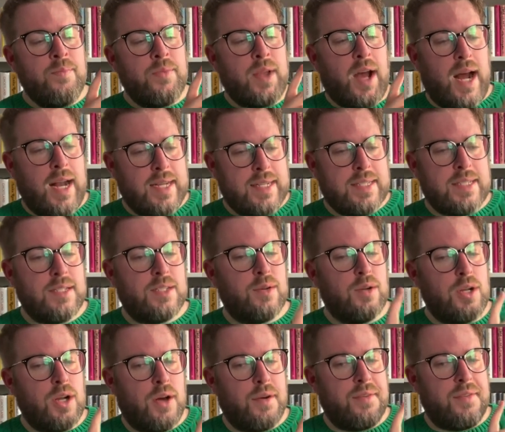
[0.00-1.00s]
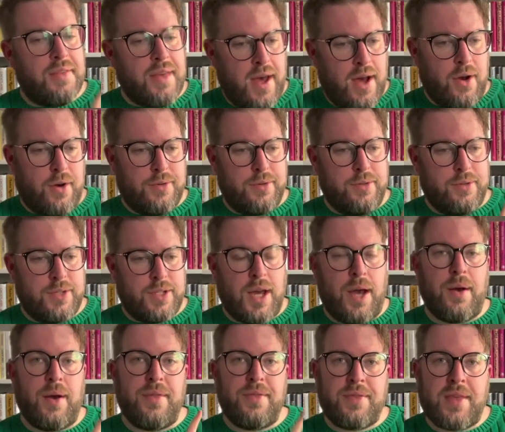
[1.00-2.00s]
I listened to a lot of that on
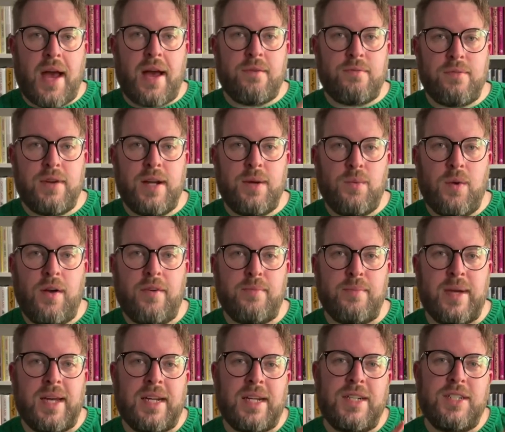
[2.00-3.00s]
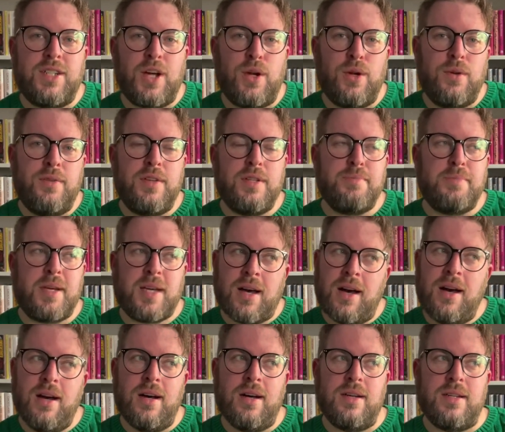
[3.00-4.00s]
audio and that really worked for me. And I don't know if it's
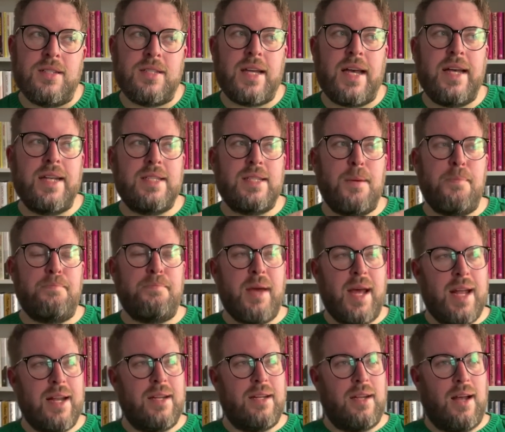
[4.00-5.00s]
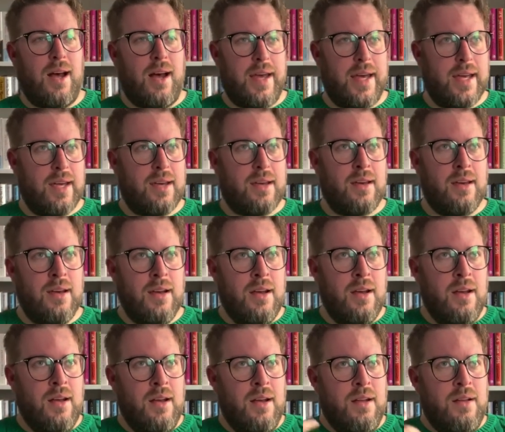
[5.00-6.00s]
because it's a bit like
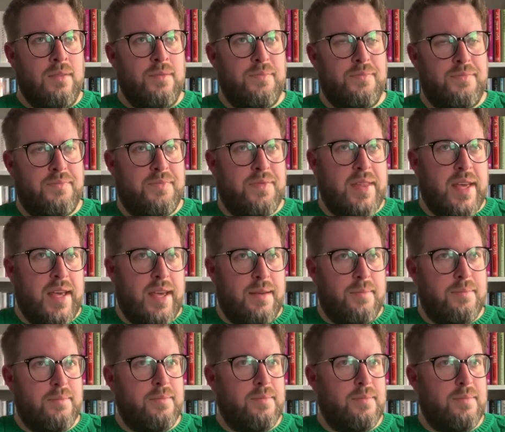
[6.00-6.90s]
the